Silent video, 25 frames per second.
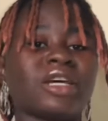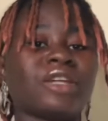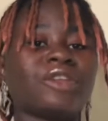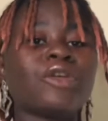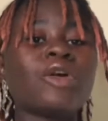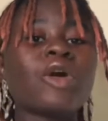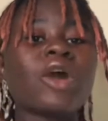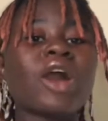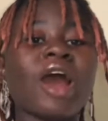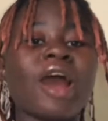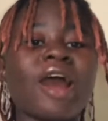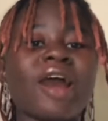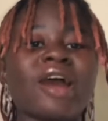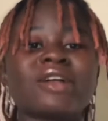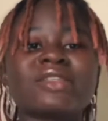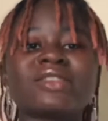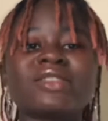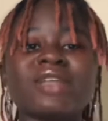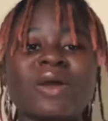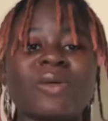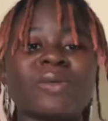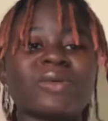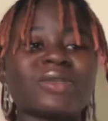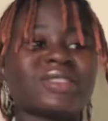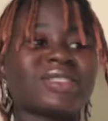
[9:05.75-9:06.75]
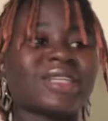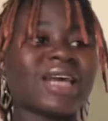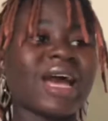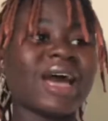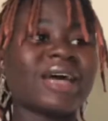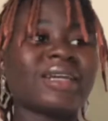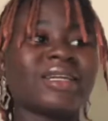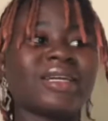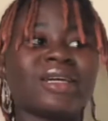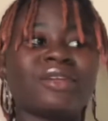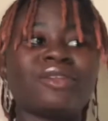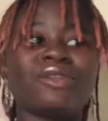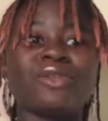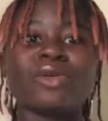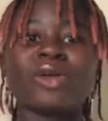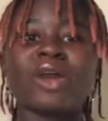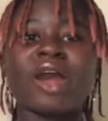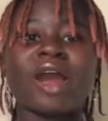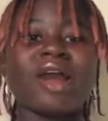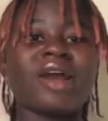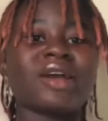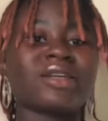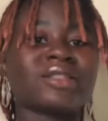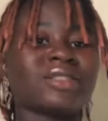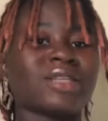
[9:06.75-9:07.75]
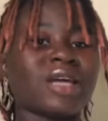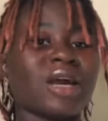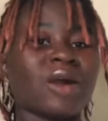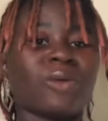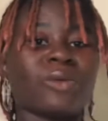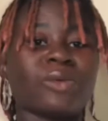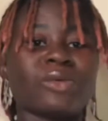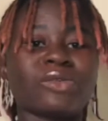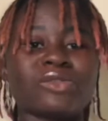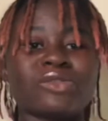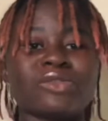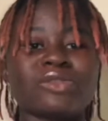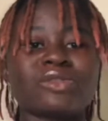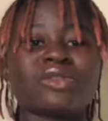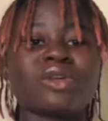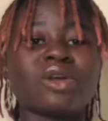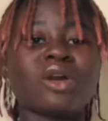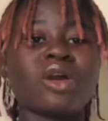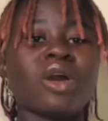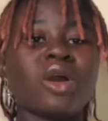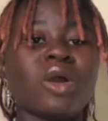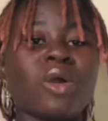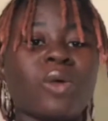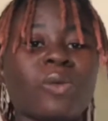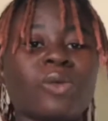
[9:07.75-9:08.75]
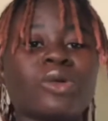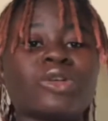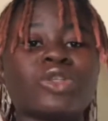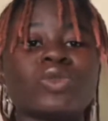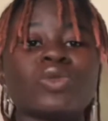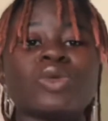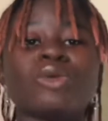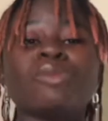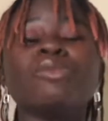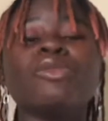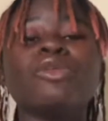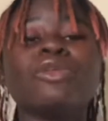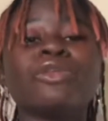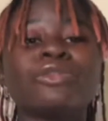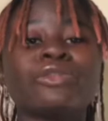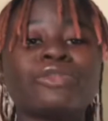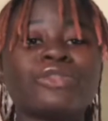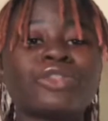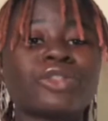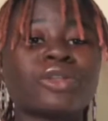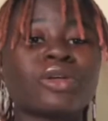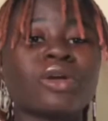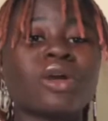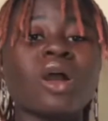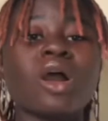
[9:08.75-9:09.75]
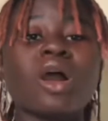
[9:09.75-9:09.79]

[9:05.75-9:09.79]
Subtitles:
No character was added, no character was removed.